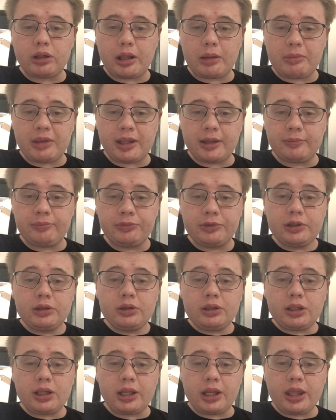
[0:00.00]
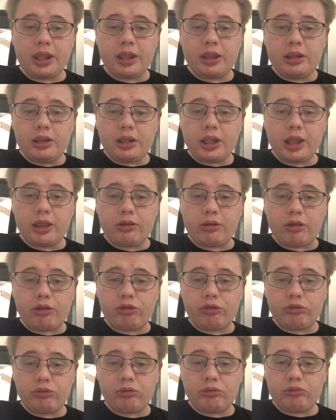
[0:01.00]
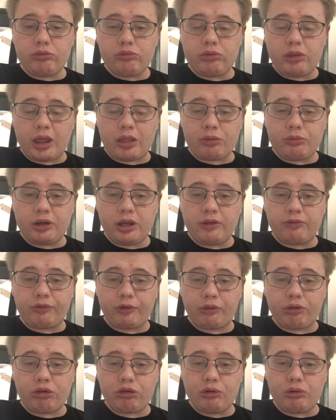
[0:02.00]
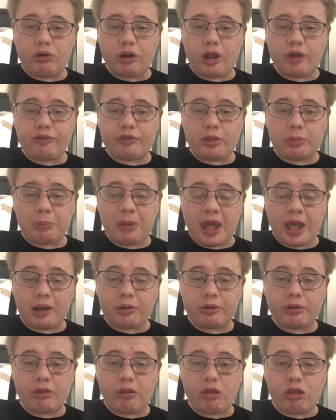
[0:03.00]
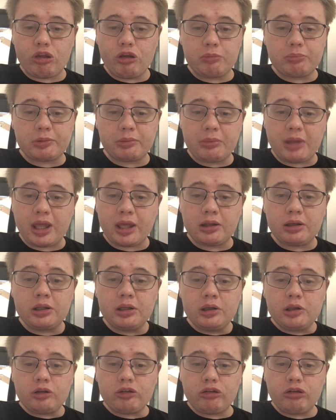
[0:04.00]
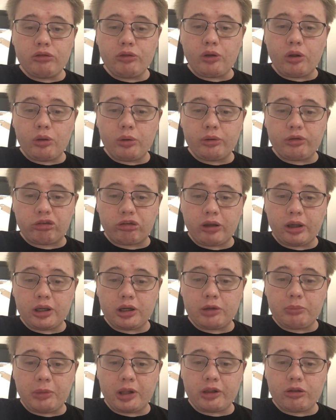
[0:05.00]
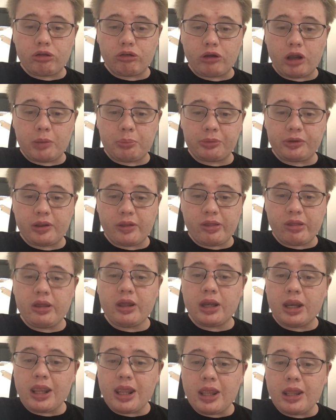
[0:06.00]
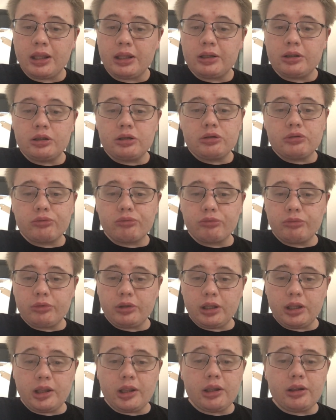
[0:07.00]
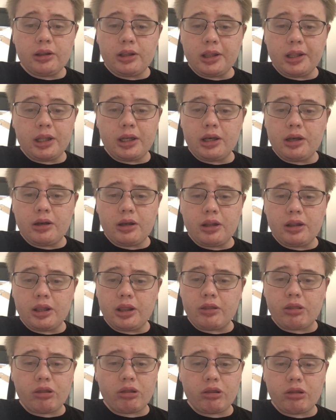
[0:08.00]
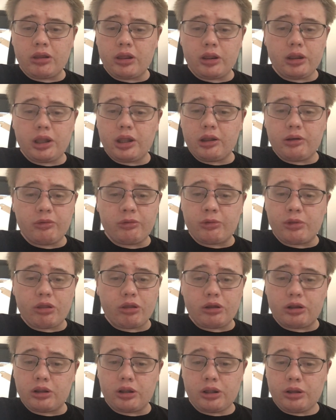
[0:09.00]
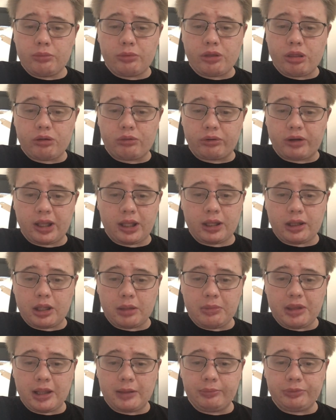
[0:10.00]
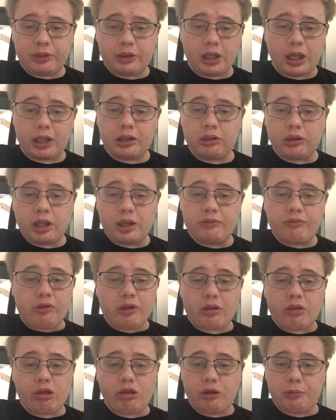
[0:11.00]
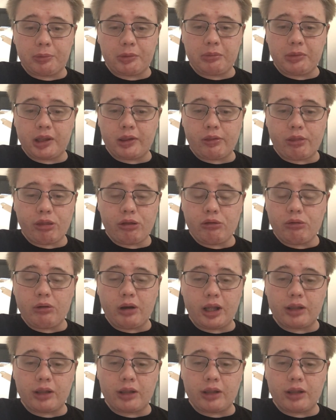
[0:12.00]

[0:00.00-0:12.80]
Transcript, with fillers: I mean, and he, he just, that's when he first showed off his powers as Superman to the whole entire Metropolis city. It, and it's, it, it was a, it was great. I mean, I love his Superman suit.